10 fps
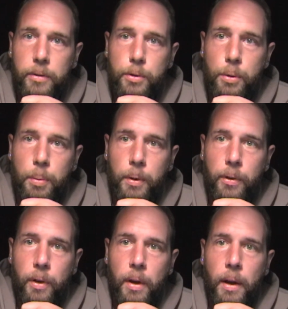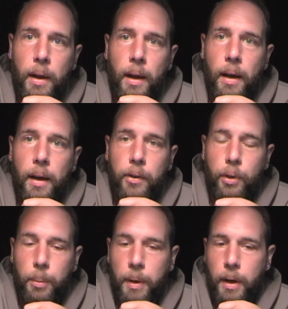troopers. I
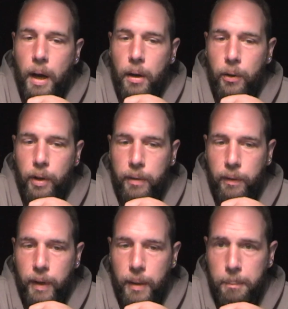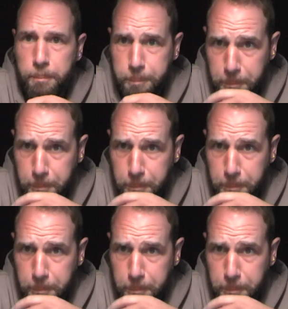stole a pair of goggles off of him,